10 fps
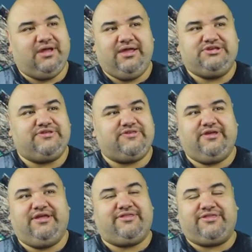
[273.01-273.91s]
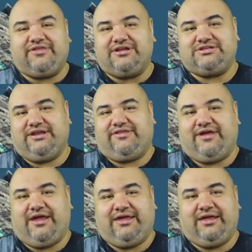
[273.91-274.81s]
It just, it's such an
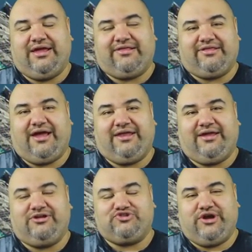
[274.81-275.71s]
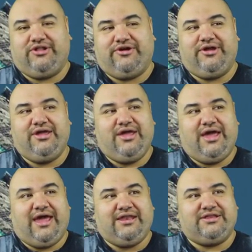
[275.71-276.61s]
exciting, exciting trailer,
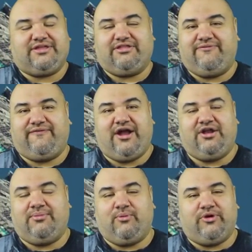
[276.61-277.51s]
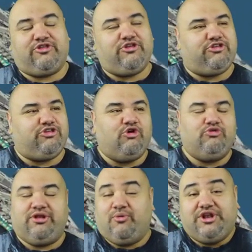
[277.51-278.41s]
and it just gets me fired up. We're
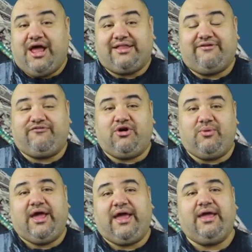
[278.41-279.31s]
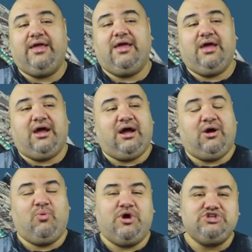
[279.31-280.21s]
so, we're not that far away.
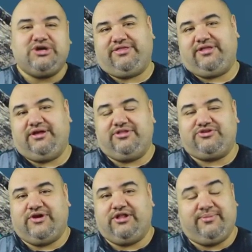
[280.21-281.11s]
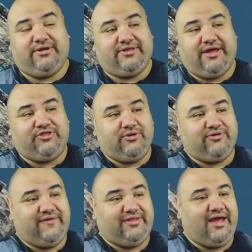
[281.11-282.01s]
Uh, what did you guys think of this trailer? Because I thought it
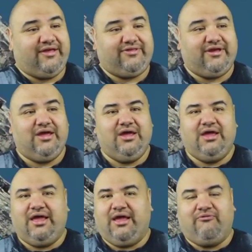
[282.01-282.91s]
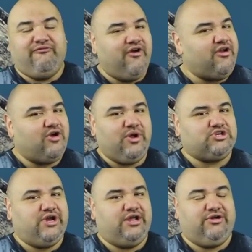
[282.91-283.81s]
was fantastic. A very quick
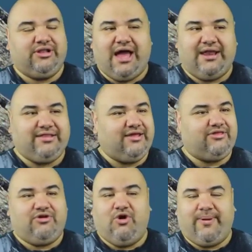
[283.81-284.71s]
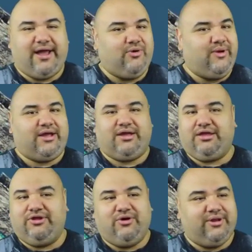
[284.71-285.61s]
trailer. A lot of things go by quick,
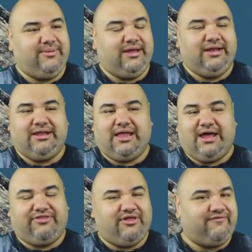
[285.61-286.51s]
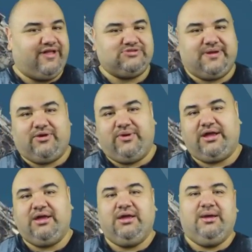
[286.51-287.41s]
you know what I mean? A lot of things flash by quick,
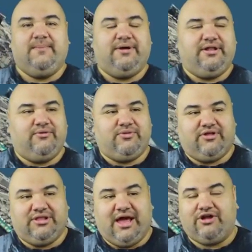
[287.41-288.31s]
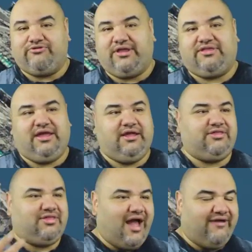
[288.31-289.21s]
but there was a lot of great
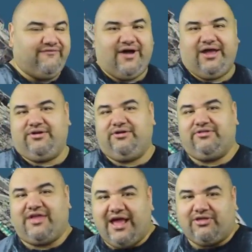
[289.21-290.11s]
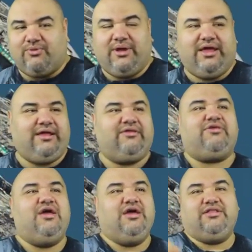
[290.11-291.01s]
scenes. TIE Fighters, X-Wings,
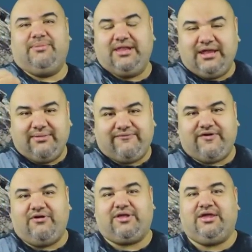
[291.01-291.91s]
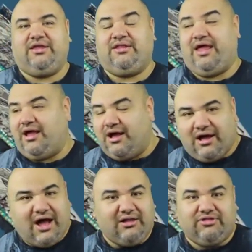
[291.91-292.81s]
the Millennium Falcon, uh,
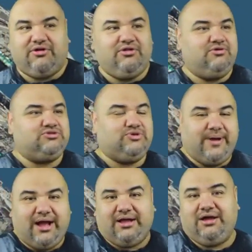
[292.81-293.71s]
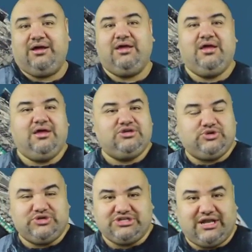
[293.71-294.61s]
Han Solo, Chewbacca,
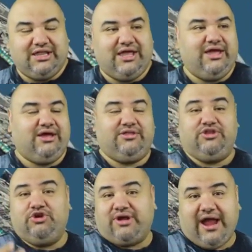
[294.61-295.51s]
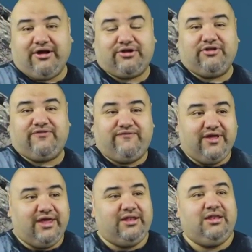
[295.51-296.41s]
short shot of Leia, the new characters,
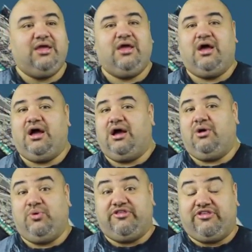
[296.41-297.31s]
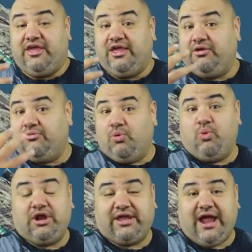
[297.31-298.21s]
Finn. Uh, we see
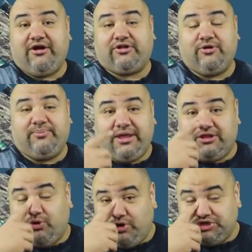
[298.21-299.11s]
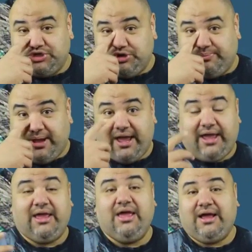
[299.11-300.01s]
one character being tortured
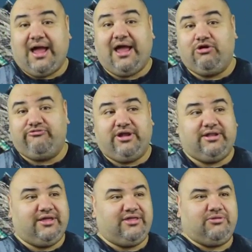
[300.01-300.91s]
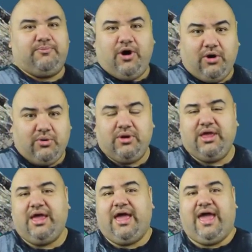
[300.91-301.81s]
by Kylo Ren, I think his name is Poe,
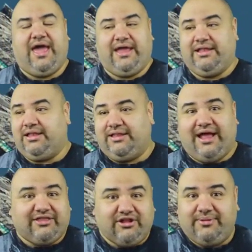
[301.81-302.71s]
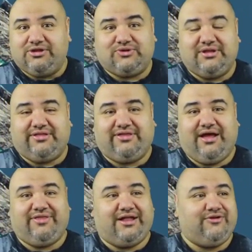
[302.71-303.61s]
and that's going to be interesting to see
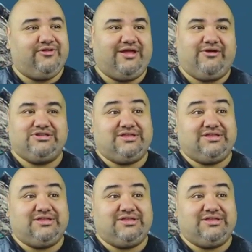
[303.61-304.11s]
how that turns out.